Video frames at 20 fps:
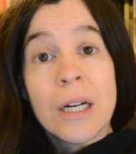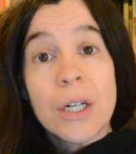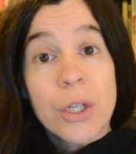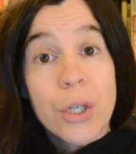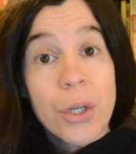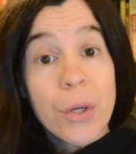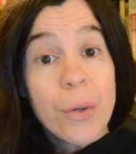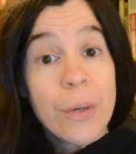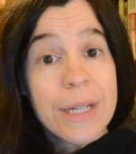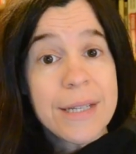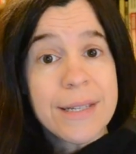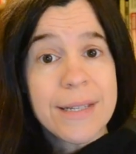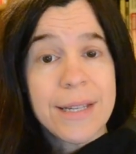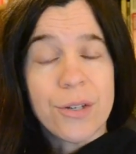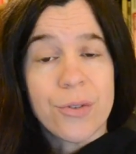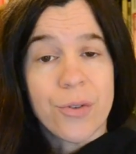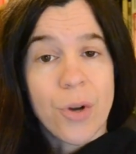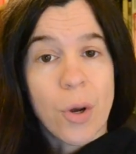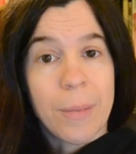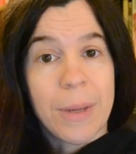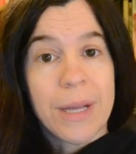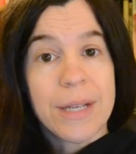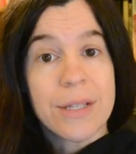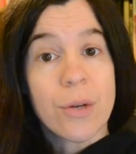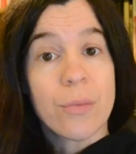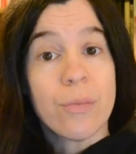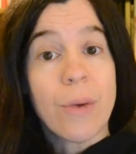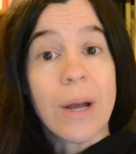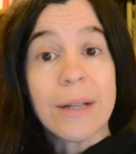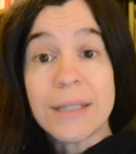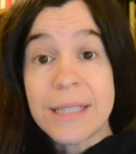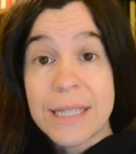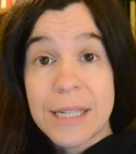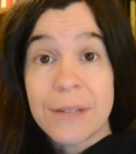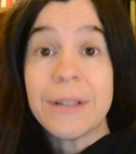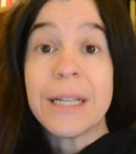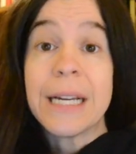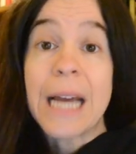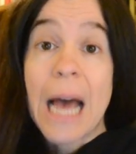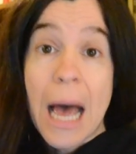Noonan syndrome is a
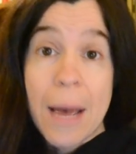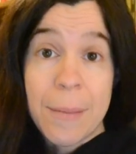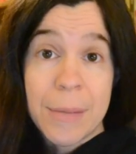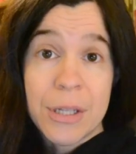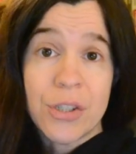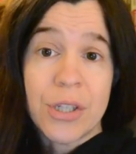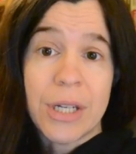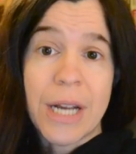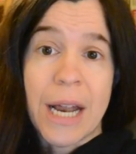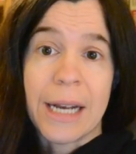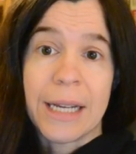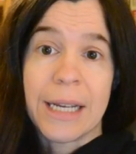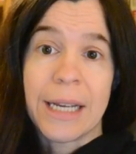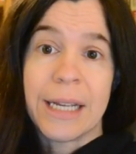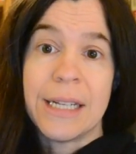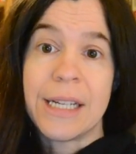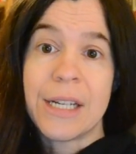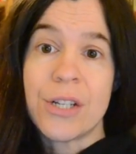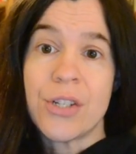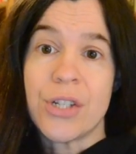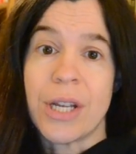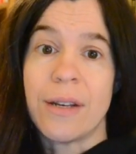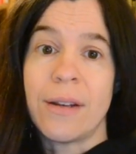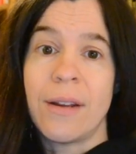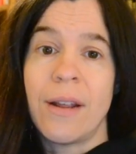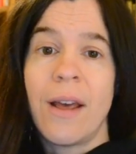relatively common genetic condition